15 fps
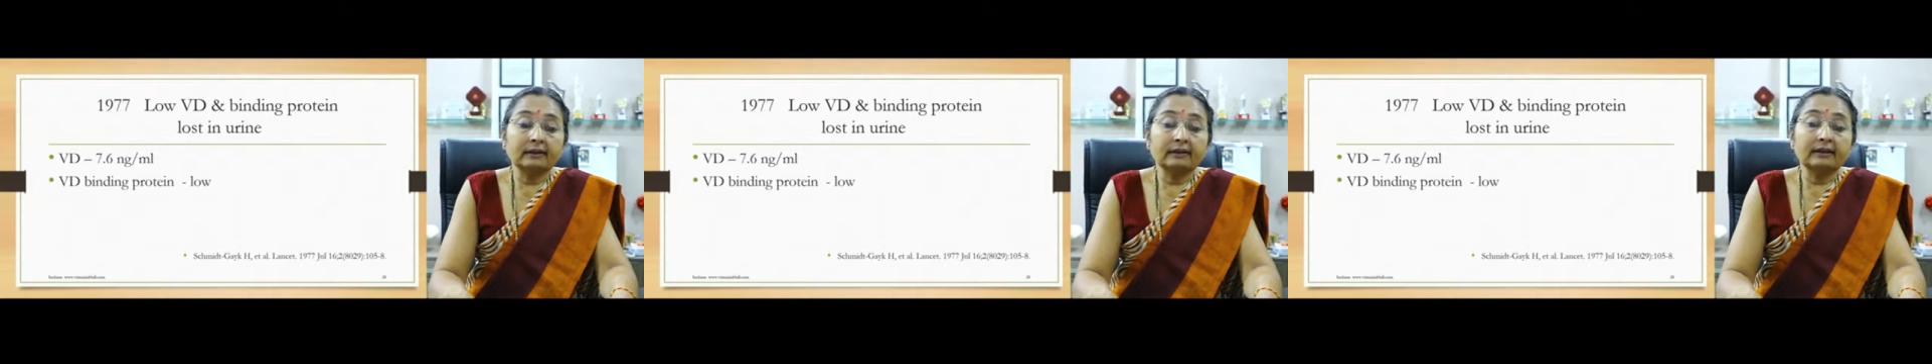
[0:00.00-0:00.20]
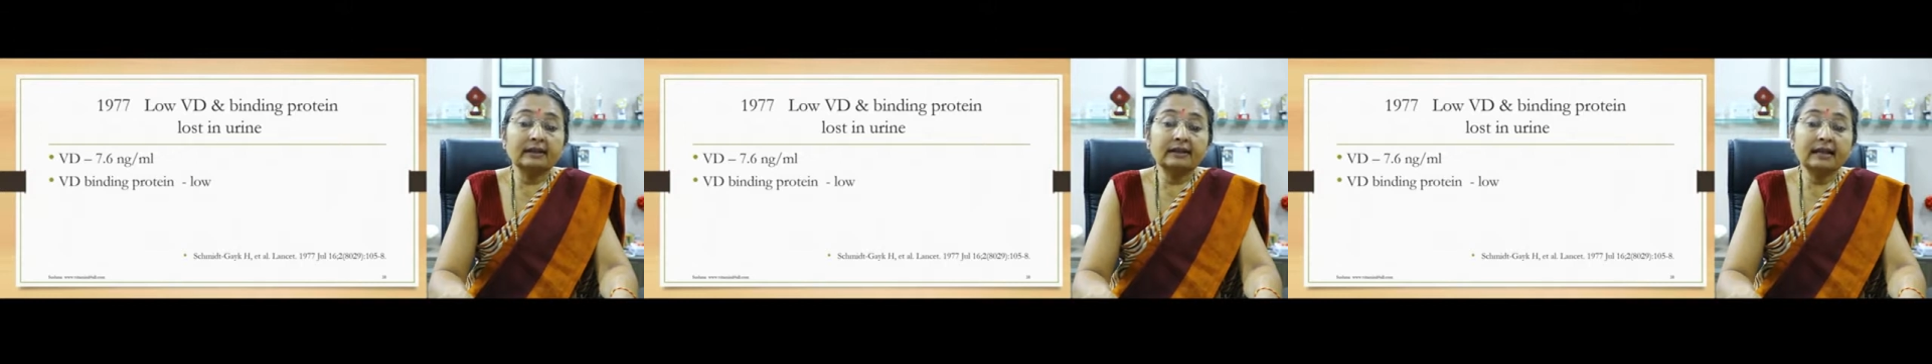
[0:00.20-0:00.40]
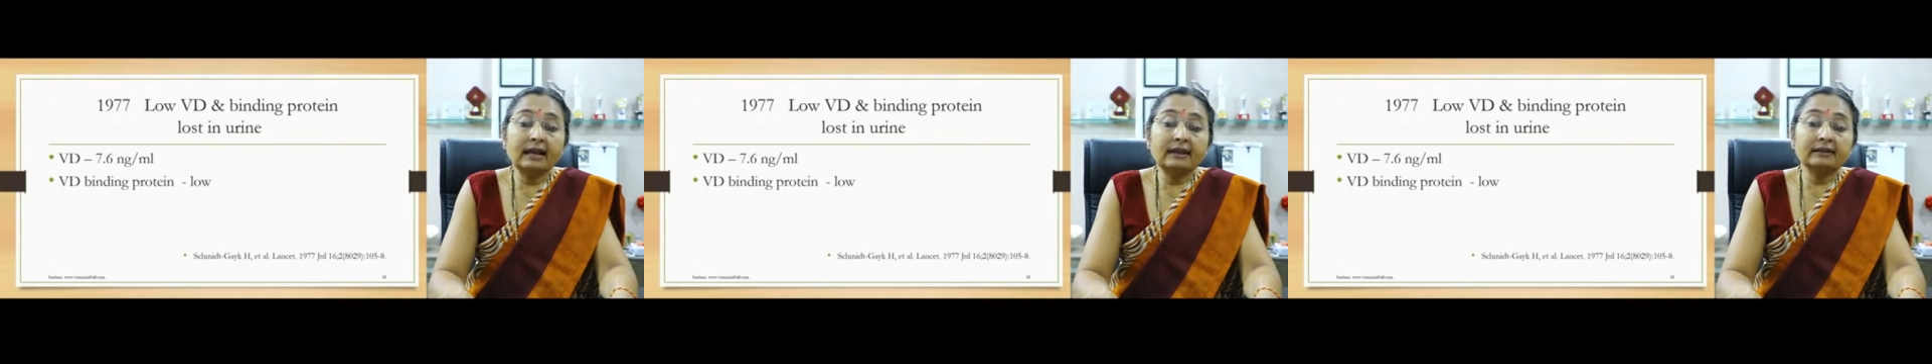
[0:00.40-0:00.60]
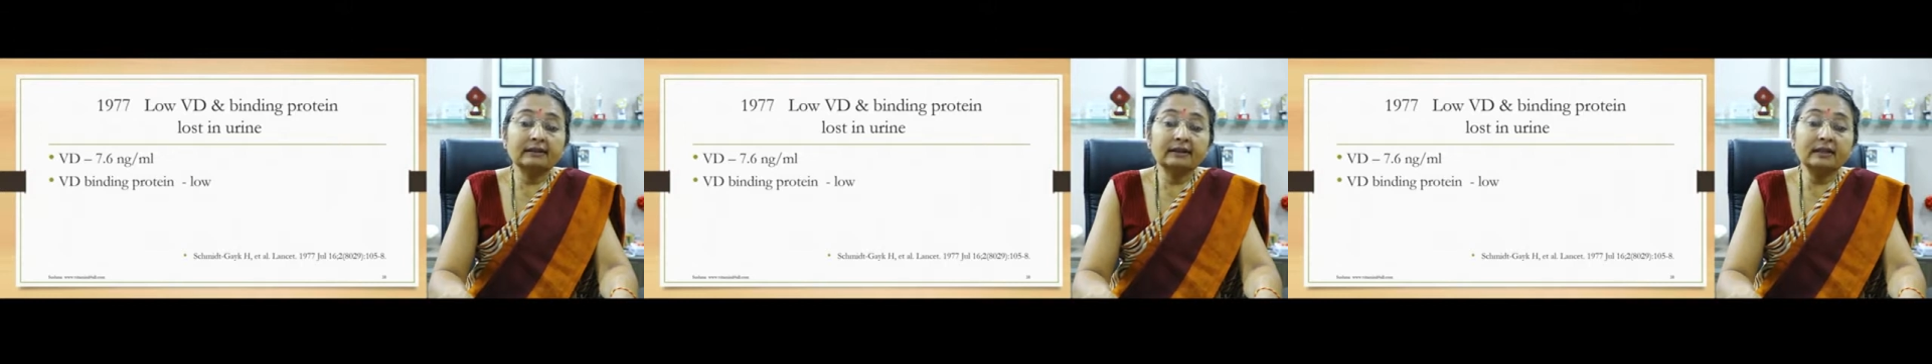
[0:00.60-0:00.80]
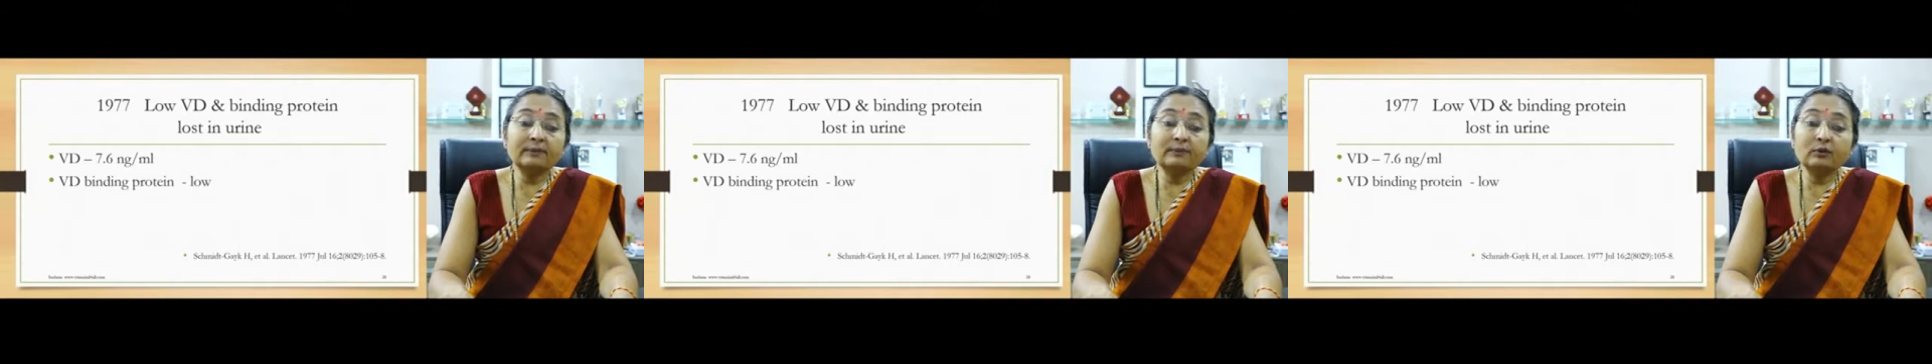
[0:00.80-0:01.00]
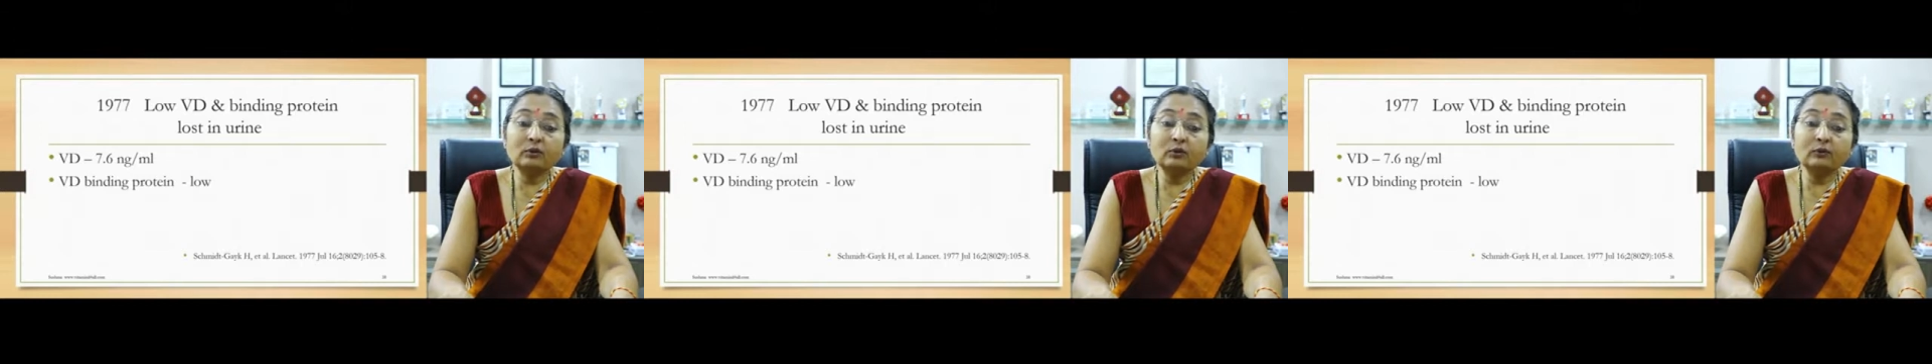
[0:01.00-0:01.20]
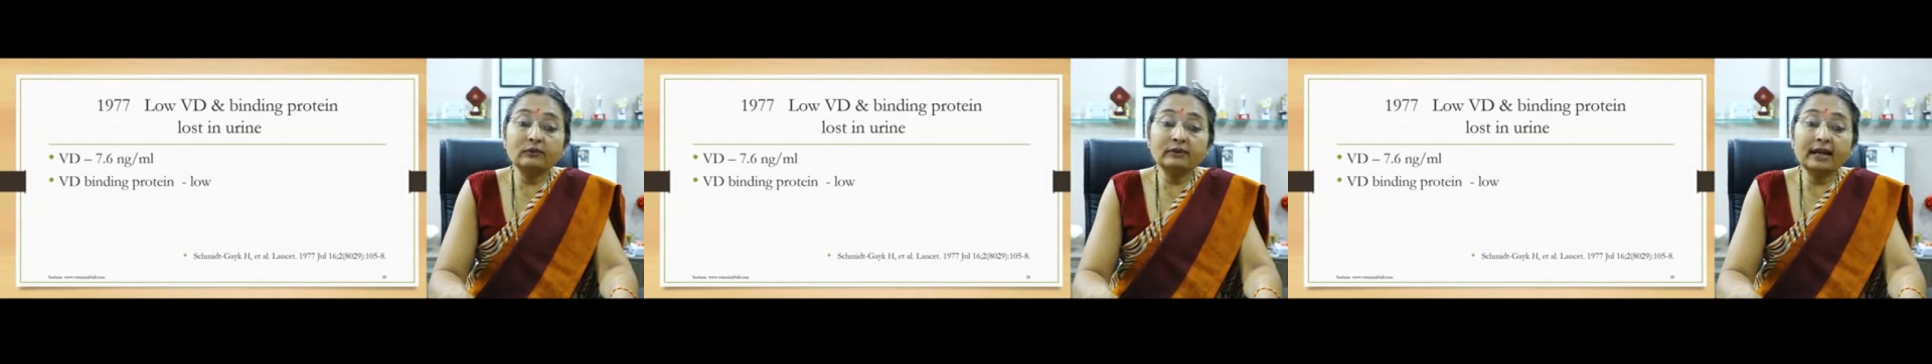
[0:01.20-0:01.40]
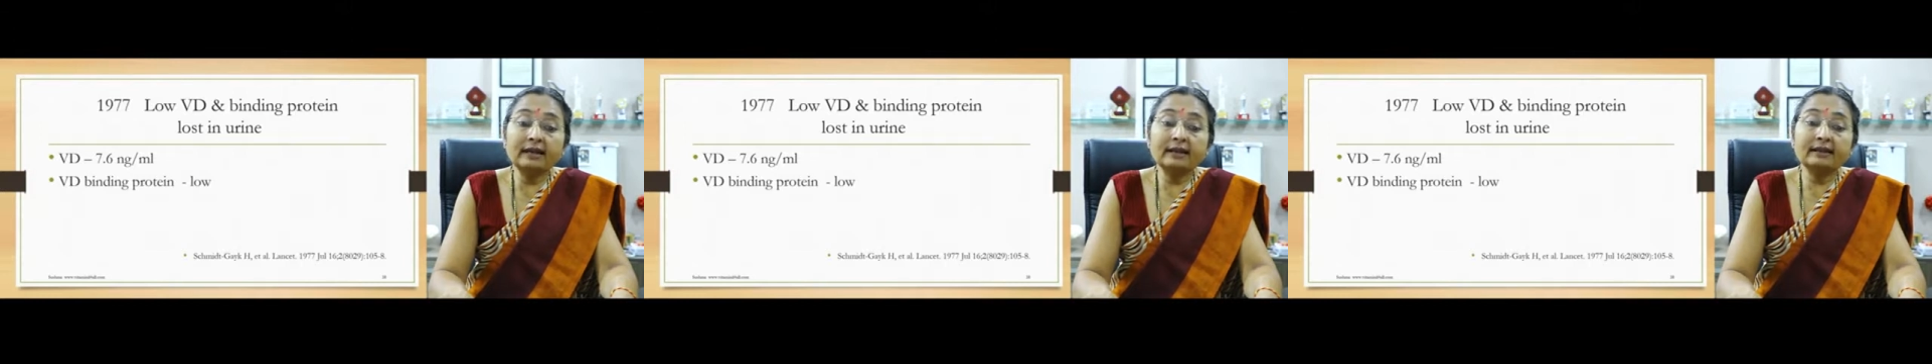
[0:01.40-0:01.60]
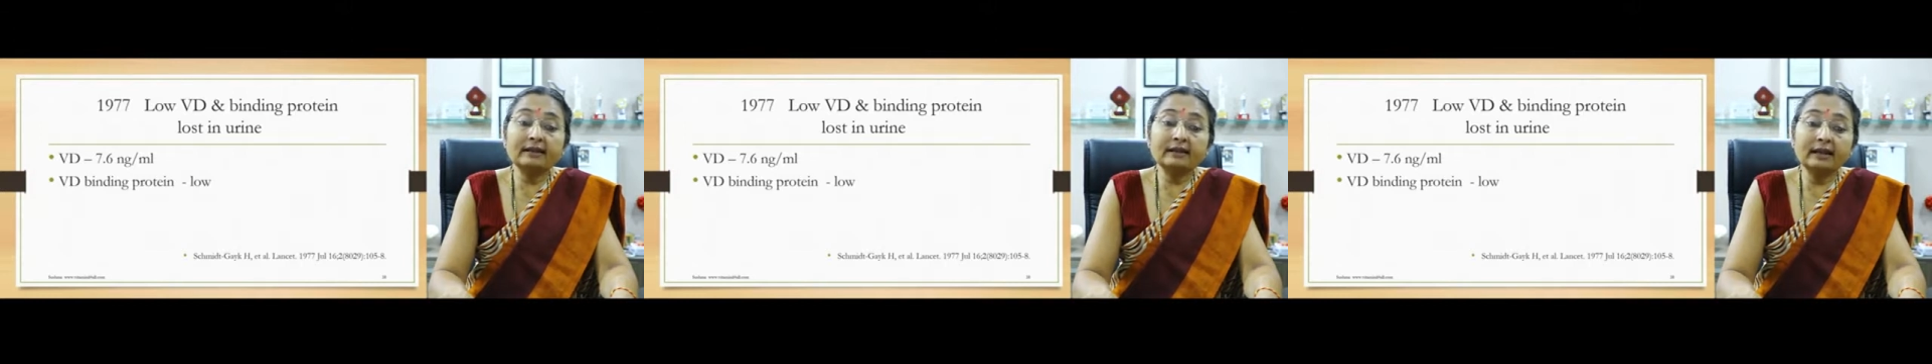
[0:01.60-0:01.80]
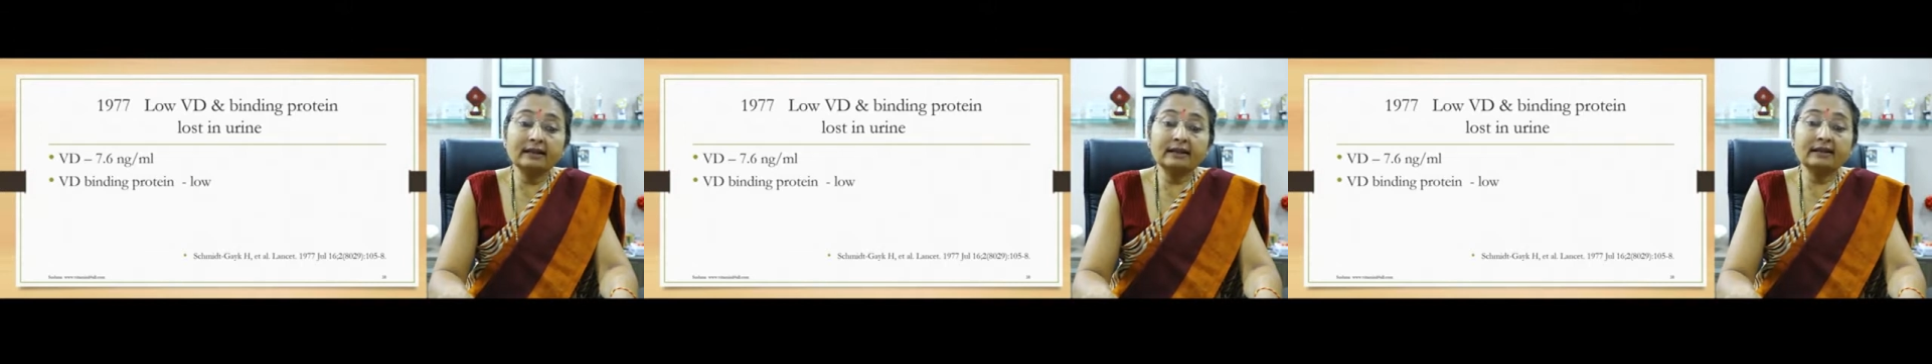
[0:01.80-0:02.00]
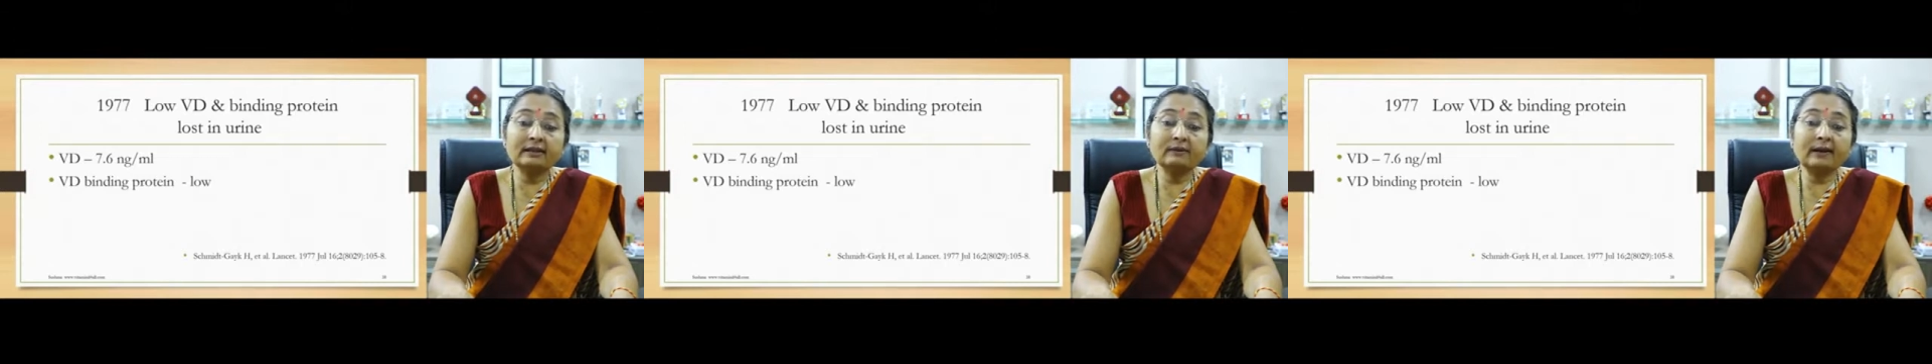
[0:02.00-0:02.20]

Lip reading: the scientists proved that yes,